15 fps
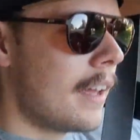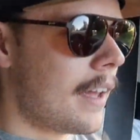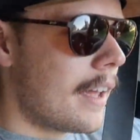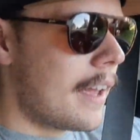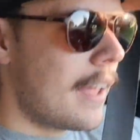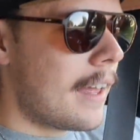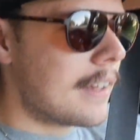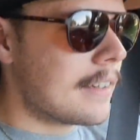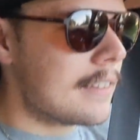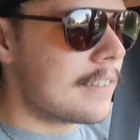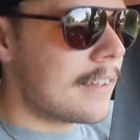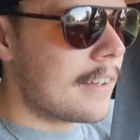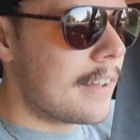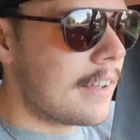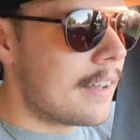And
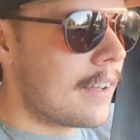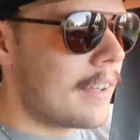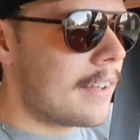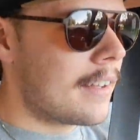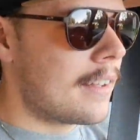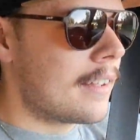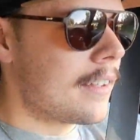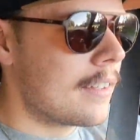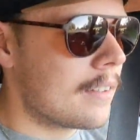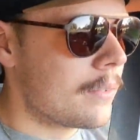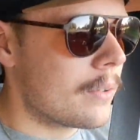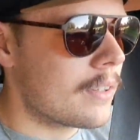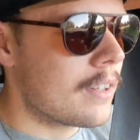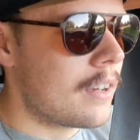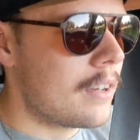
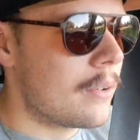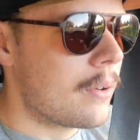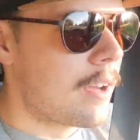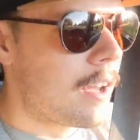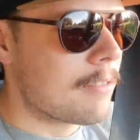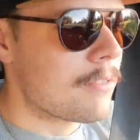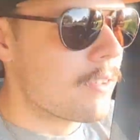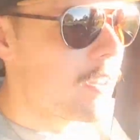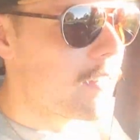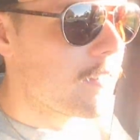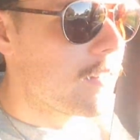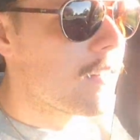what did I do after that?